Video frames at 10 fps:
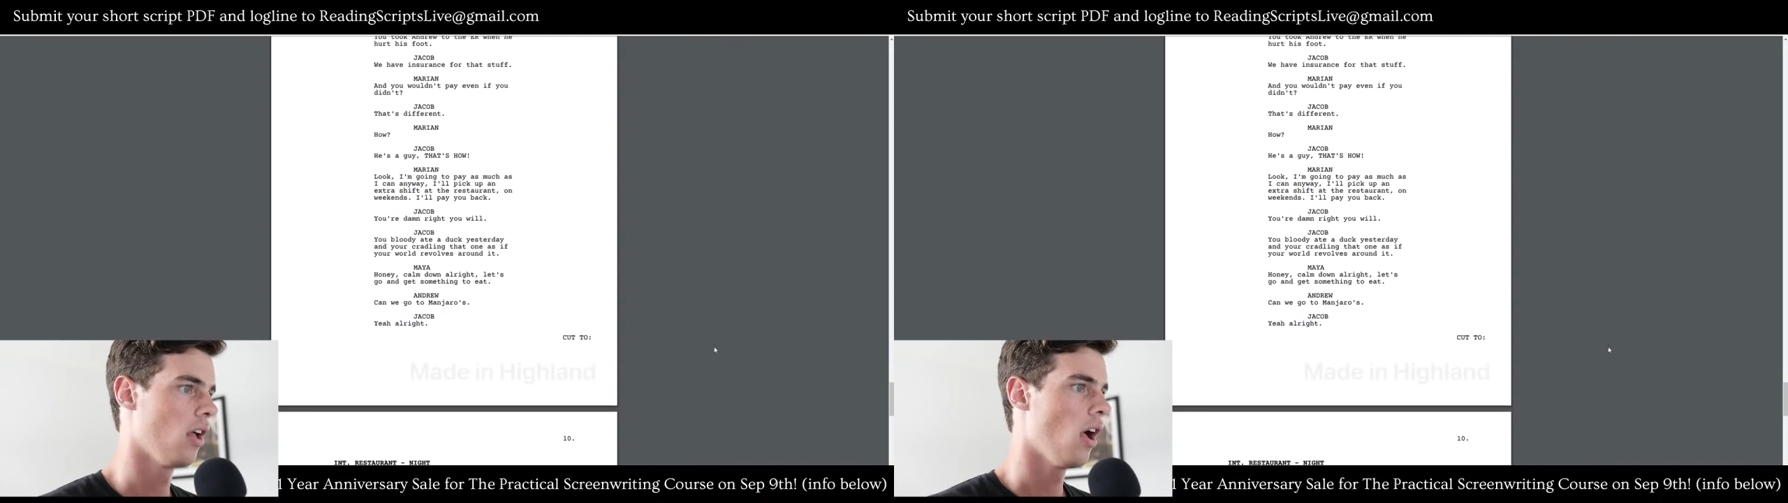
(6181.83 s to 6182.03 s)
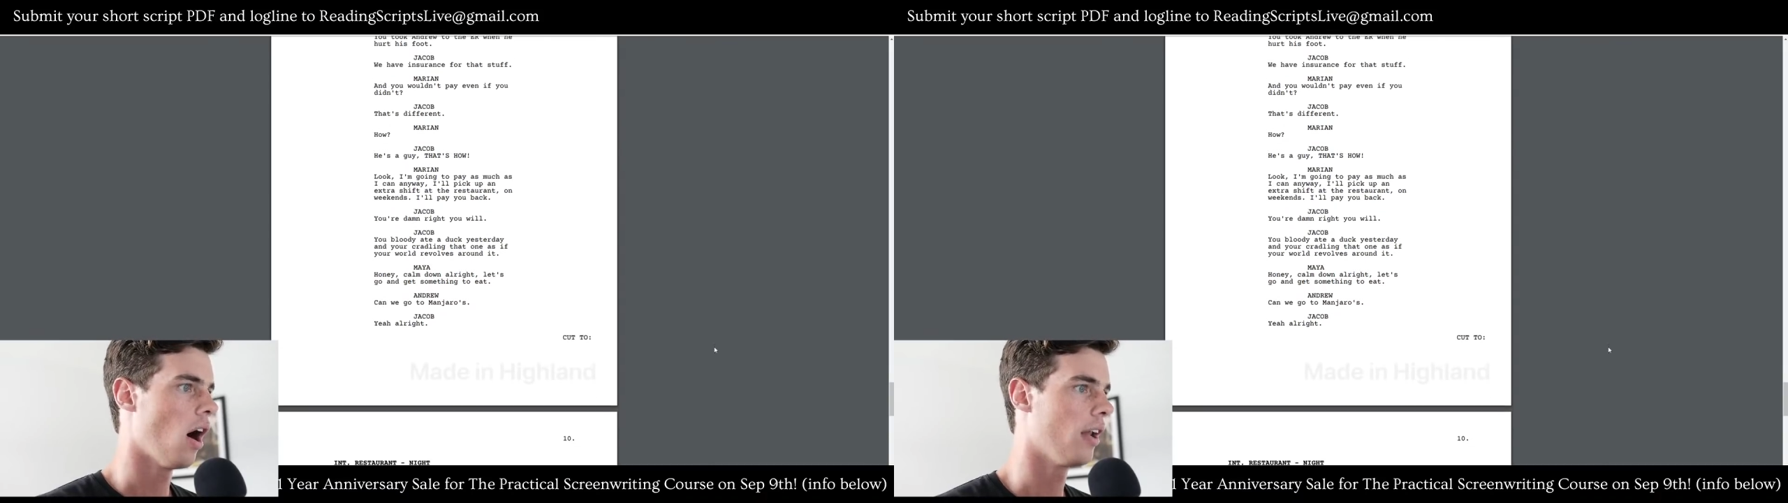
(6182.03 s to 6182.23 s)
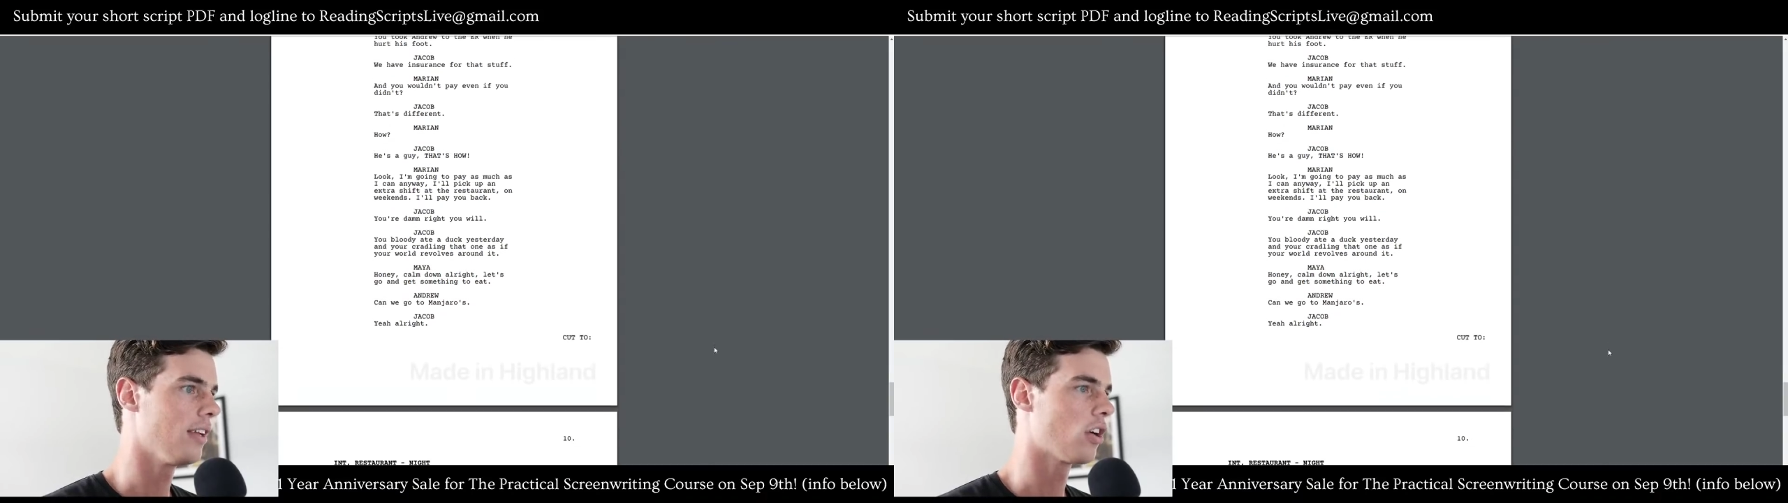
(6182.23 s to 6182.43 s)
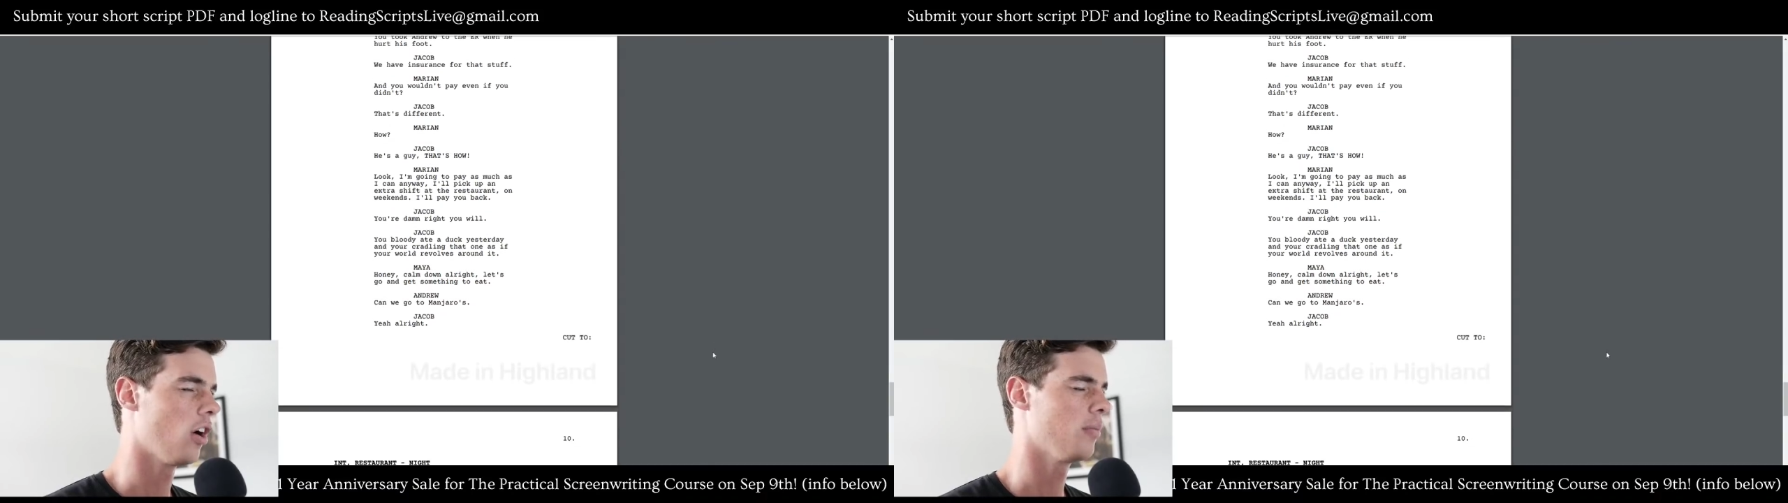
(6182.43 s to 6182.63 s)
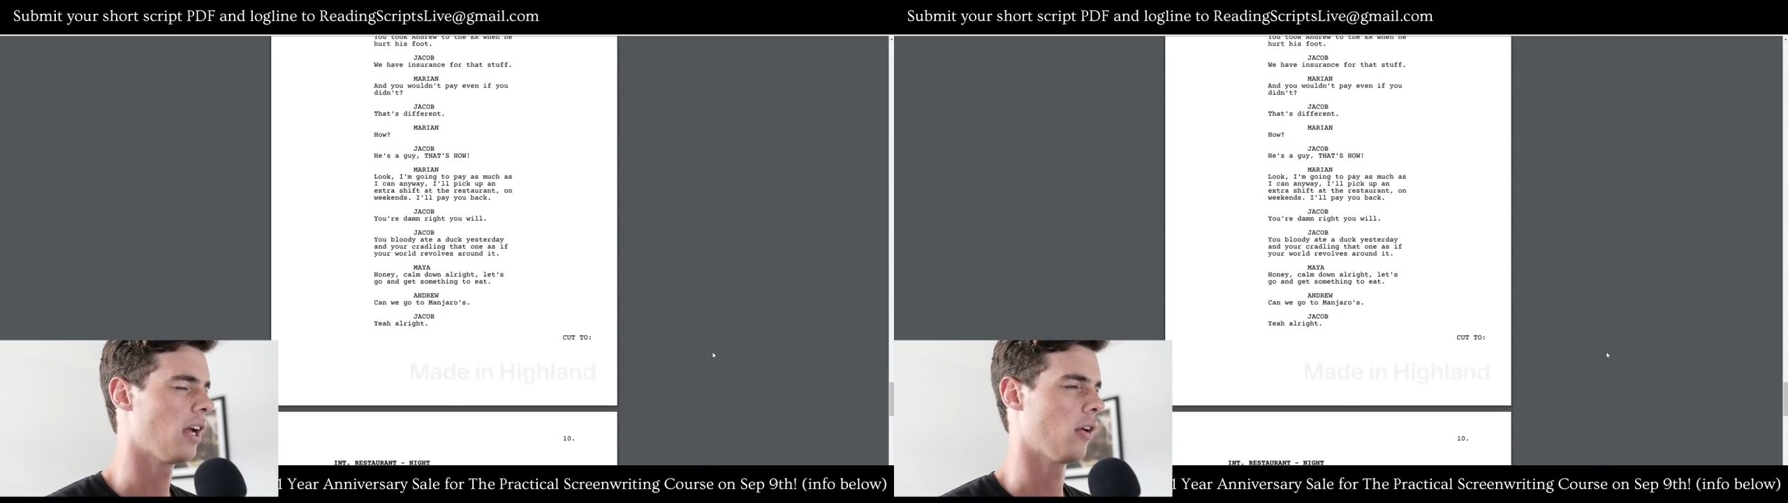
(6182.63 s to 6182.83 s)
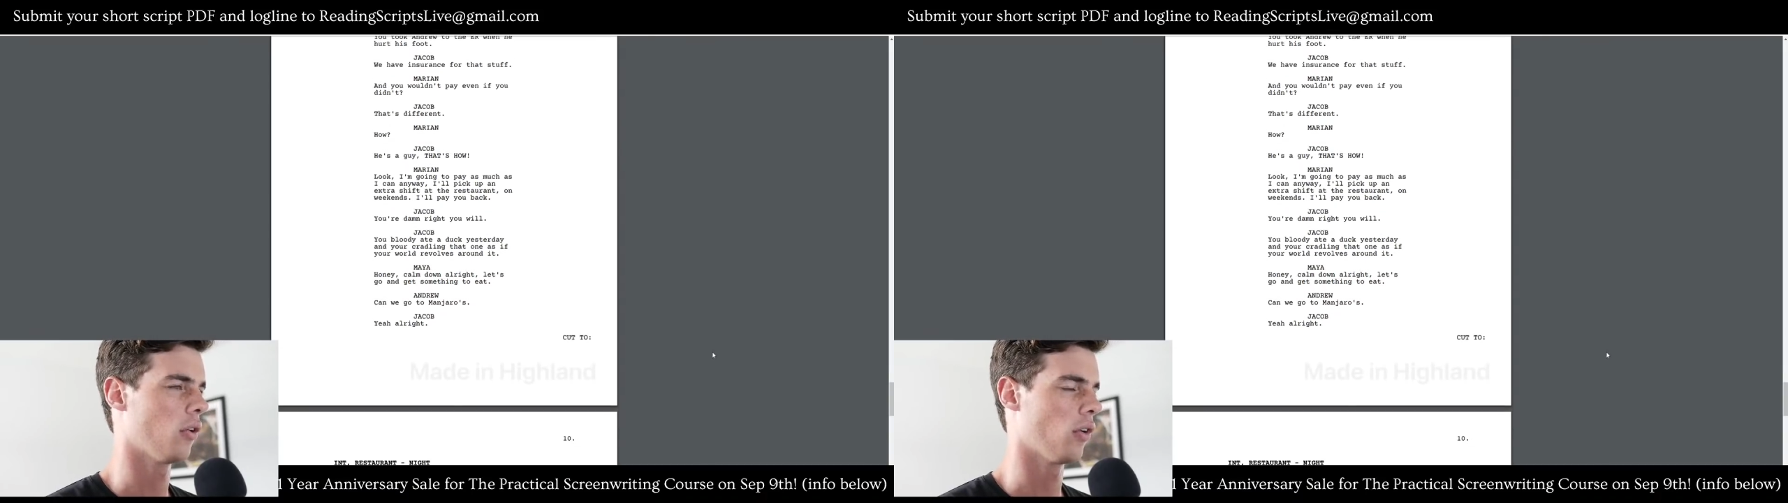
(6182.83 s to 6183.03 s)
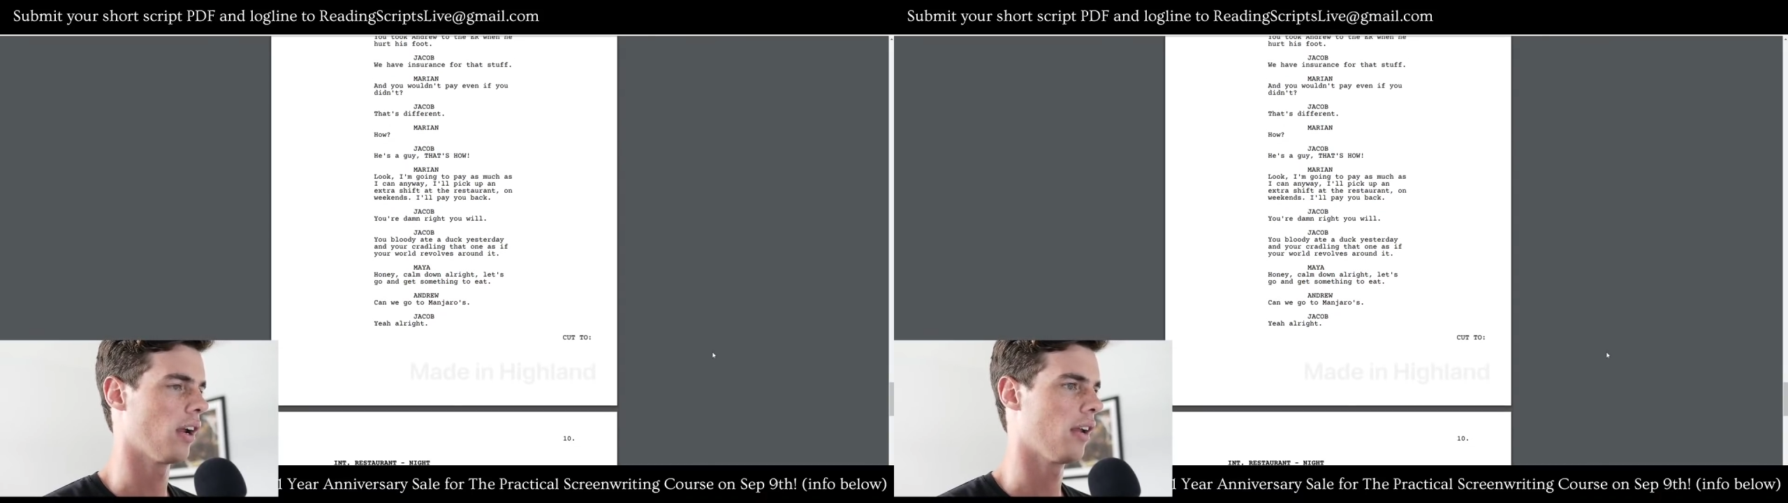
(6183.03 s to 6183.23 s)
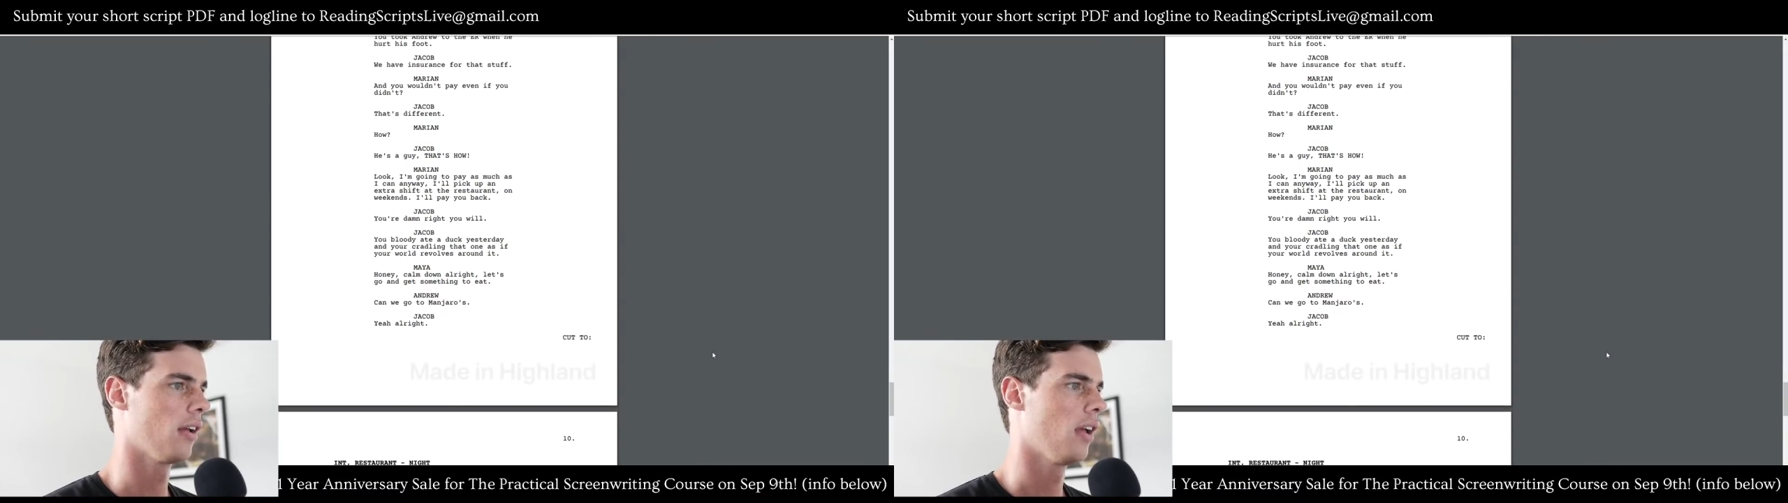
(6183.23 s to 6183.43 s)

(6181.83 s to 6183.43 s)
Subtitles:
Honey, calm down, all right?